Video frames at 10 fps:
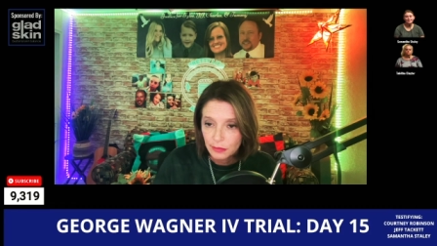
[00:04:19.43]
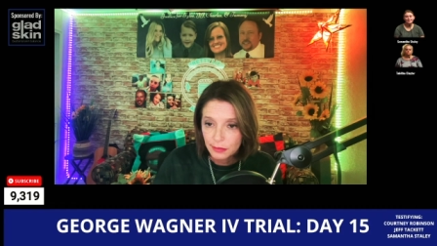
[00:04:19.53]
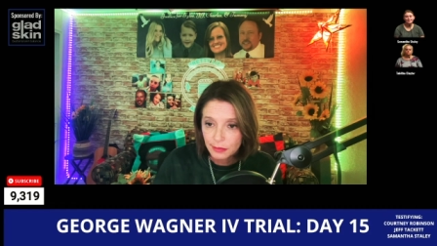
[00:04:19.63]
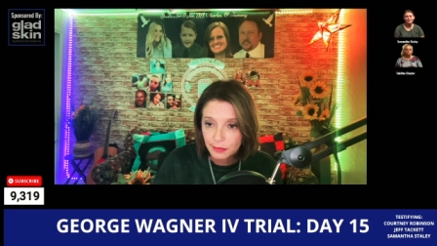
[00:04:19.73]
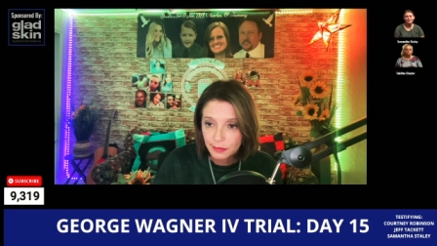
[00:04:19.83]

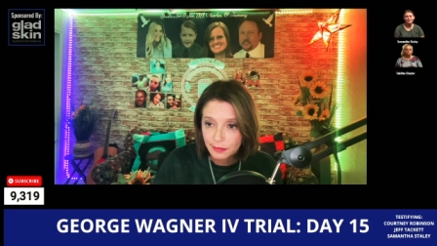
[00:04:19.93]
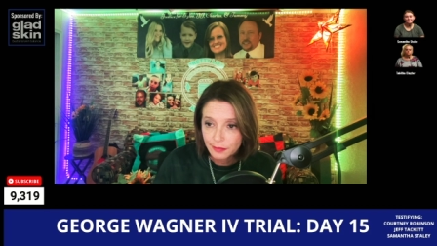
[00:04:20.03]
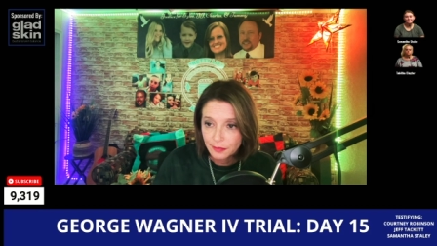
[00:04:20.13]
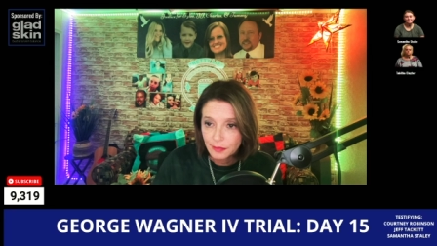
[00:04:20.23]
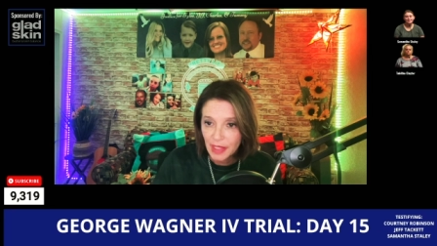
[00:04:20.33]
Mm,
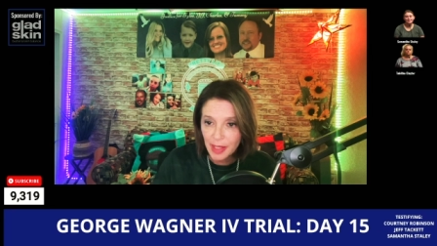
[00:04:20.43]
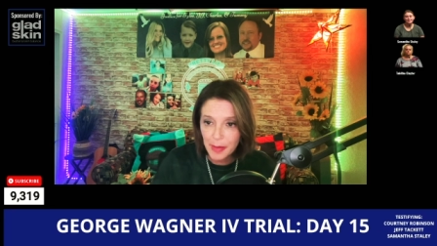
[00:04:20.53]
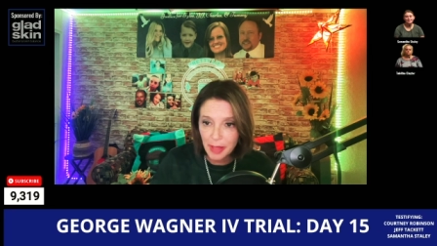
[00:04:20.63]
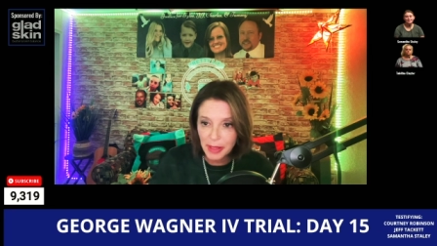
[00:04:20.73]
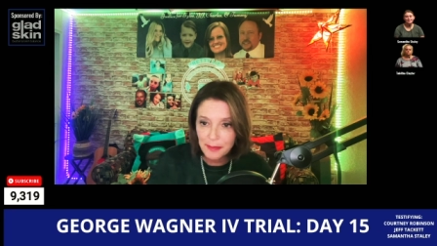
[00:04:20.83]
like a
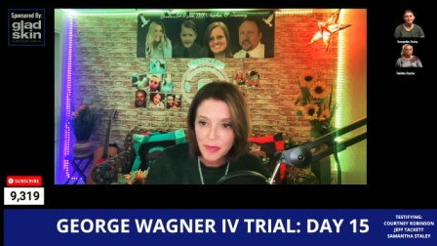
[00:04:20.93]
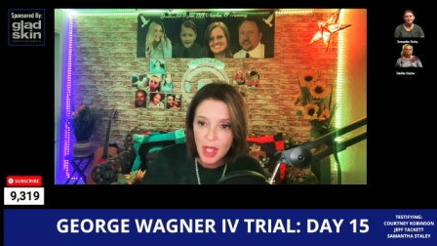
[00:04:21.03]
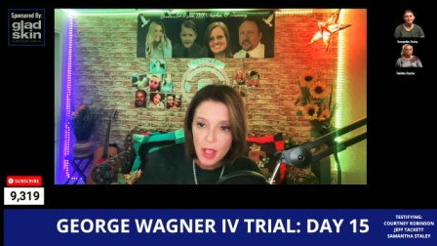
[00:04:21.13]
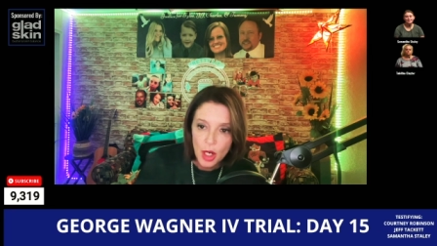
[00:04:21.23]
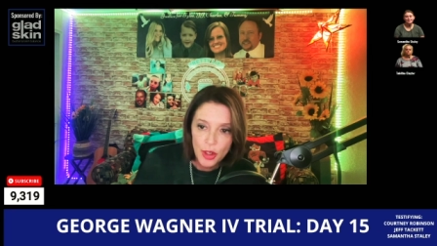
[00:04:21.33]
baby.
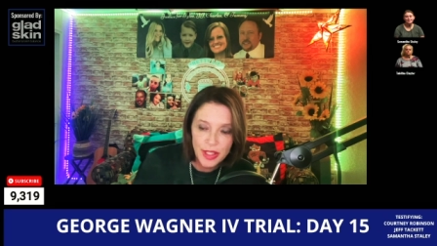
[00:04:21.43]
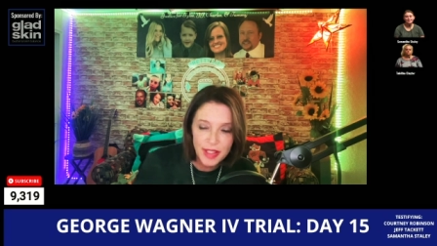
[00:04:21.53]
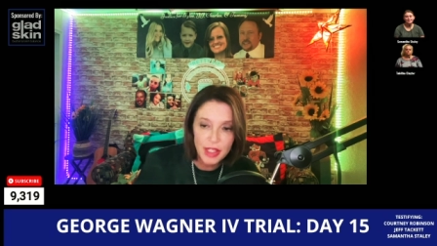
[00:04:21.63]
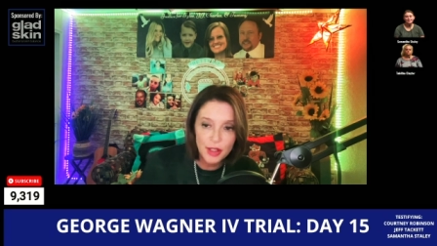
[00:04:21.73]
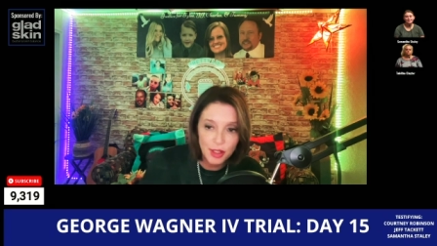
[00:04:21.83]
Chris
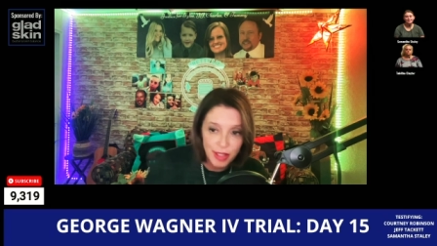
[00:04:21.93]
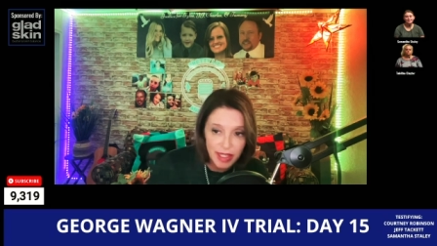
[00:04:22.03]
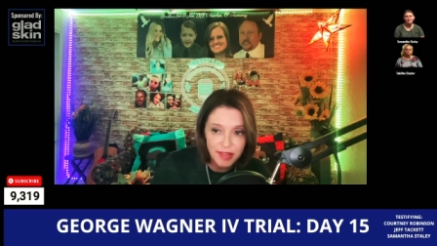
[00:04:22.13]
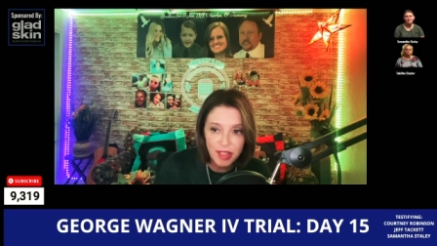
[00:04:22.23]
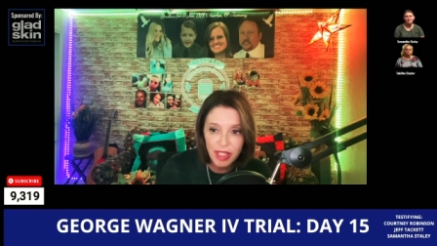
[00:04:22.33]
Sr.,
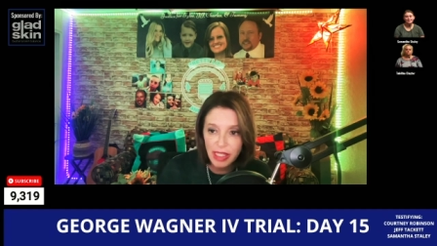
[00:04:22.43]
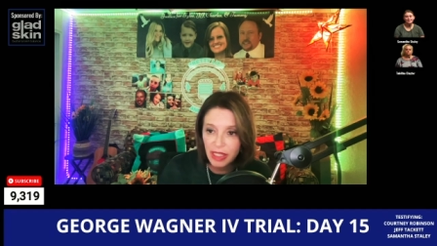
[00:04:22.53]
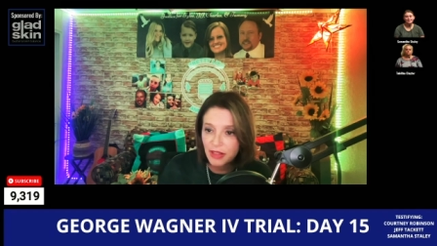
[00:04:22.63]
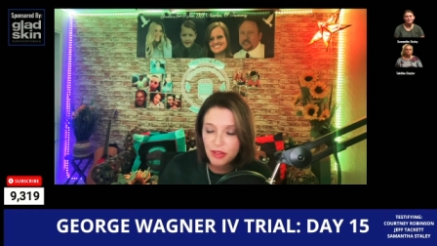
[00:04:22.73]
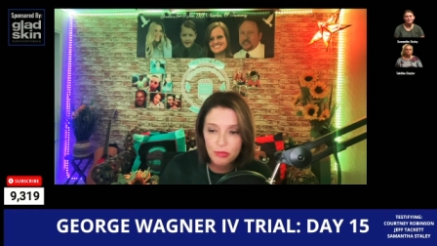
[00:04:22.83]
his
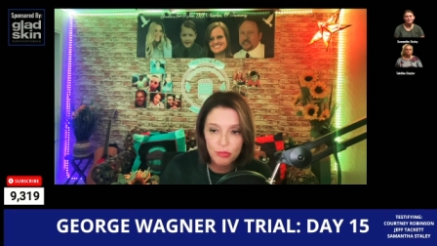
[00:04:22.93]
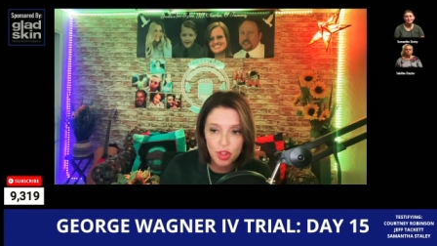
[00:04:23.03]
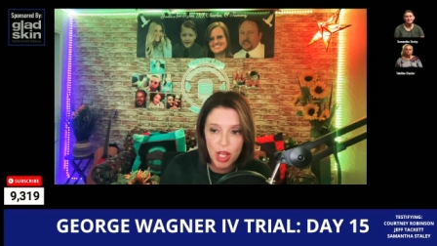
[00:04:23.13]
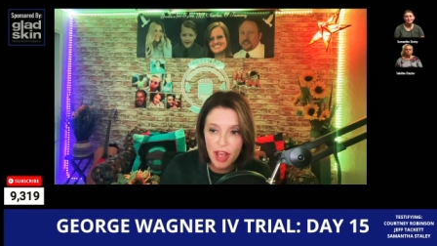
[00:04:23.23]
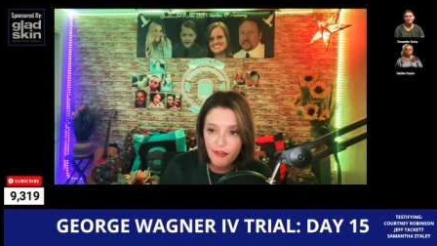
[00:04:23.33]
kids,
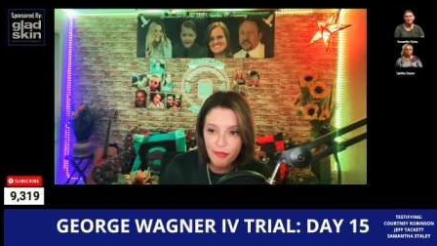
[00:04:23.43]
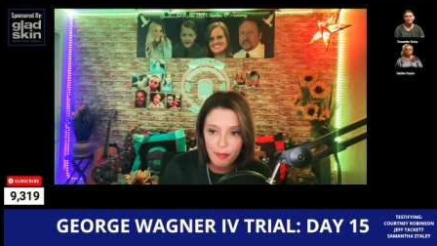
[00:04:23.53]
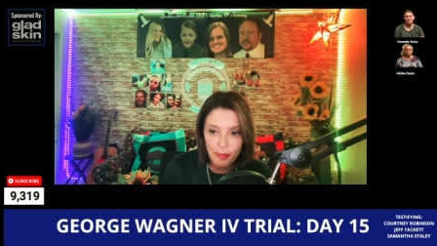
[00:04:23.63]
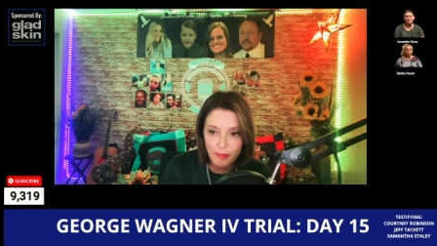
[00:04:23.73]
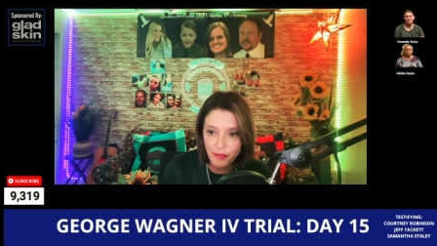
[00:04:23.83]
Jeff,
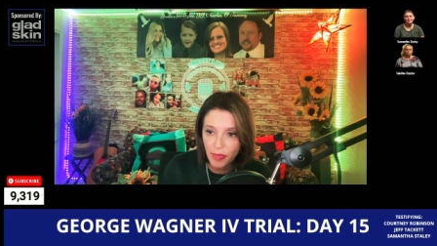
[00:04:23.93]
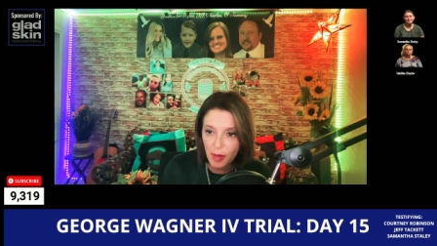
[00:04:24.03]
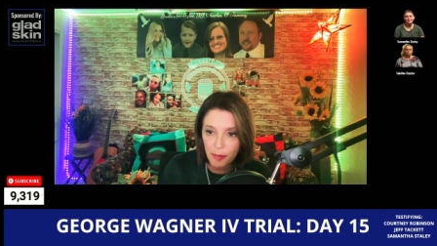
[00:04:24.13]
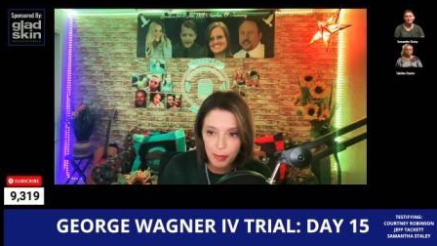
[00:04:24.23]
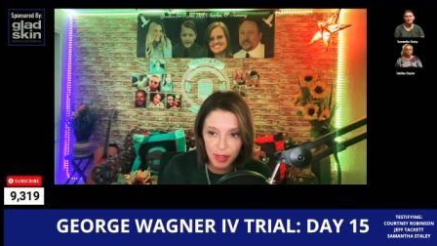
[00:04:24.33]

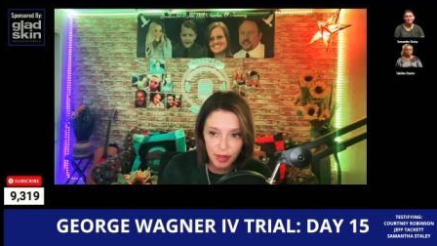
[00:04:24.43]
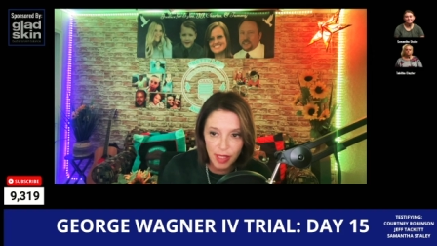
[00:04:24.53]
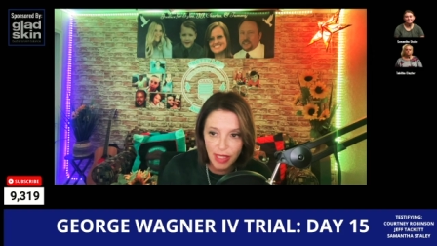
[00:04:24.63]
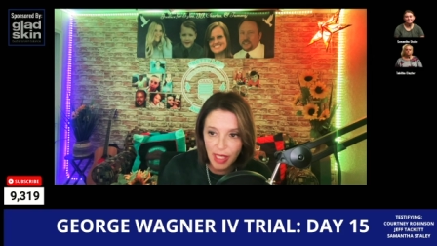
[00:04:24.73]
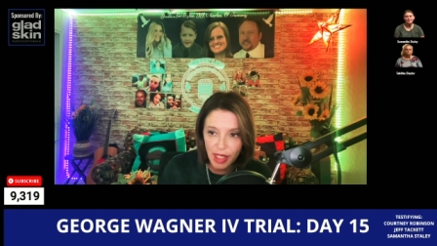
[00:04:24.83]

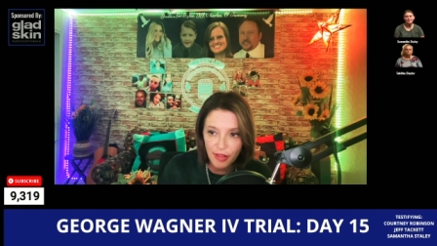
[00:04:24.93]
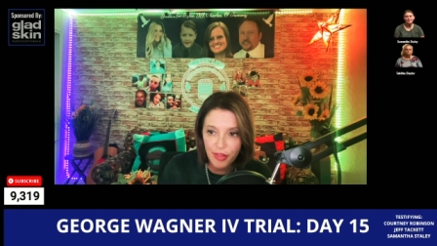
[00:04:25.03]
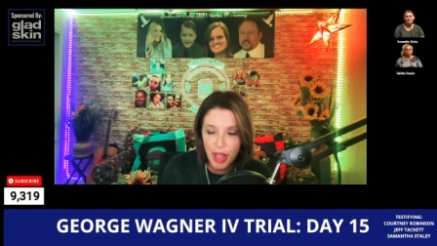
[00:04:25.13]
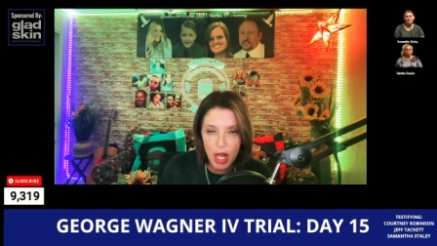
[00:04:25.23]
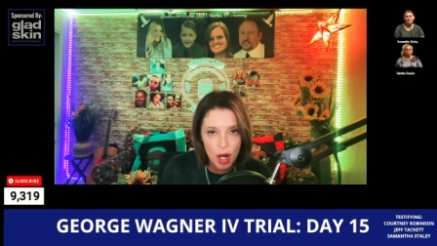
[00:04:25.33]
Billy, Kenneth,
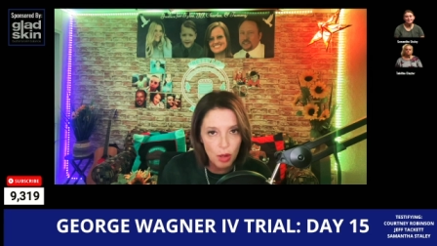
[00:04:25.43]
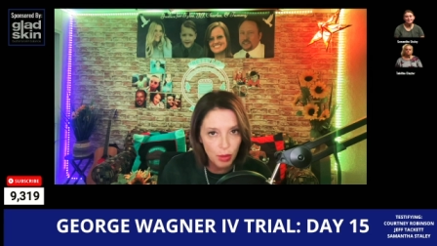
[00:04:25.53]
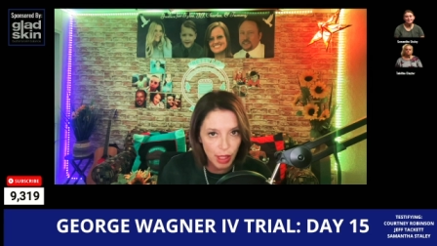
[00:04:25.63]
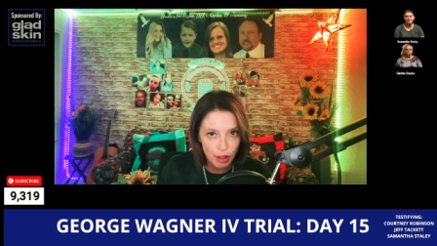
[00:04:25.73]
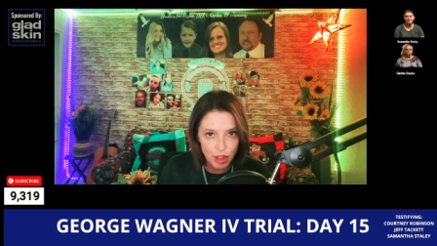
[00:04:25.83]
they all
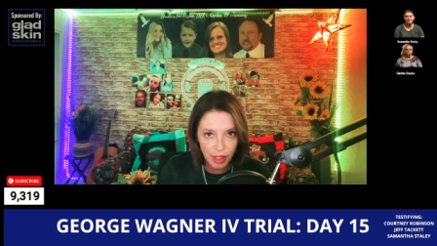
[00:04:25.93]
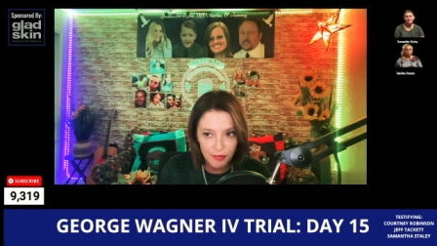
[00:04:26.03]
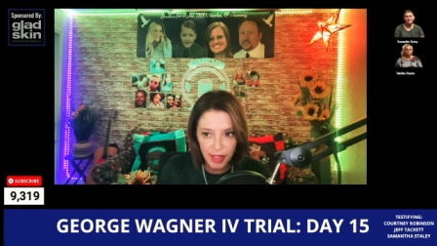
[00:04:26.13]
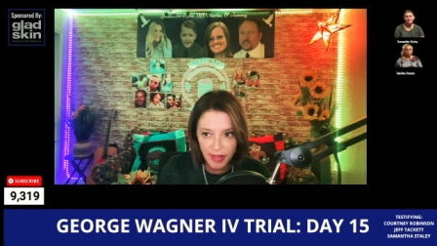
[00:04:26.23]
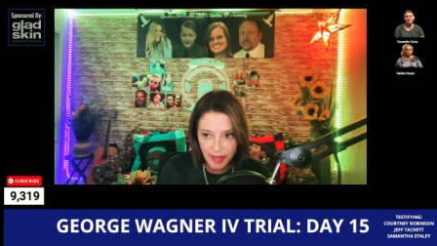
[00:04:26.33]
would go to
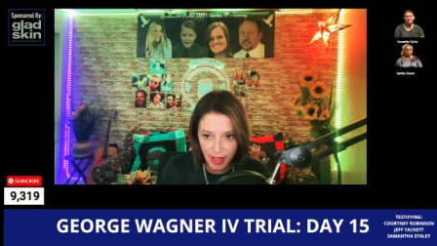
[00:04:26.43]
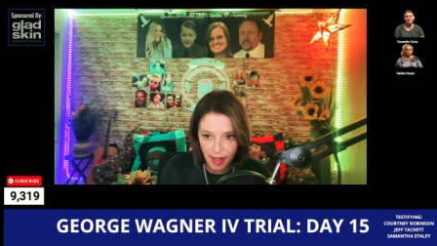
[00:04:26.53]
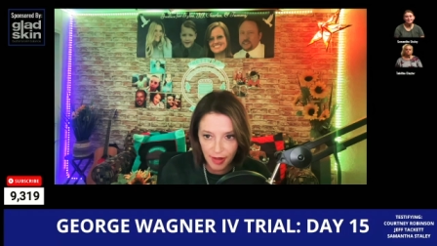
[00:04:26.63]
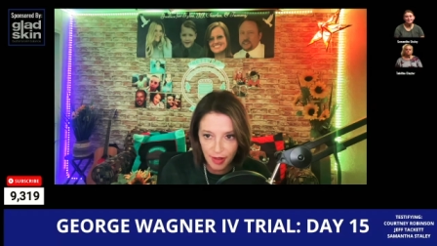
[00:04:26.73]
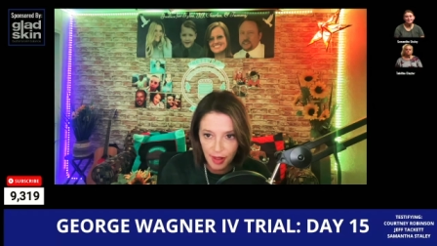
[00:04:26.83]
chicken fights
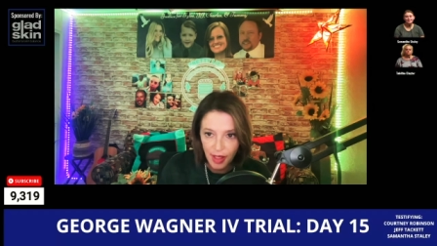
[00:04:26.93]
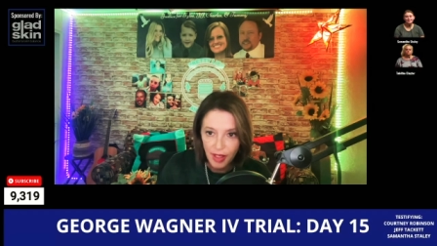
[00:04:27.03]
together.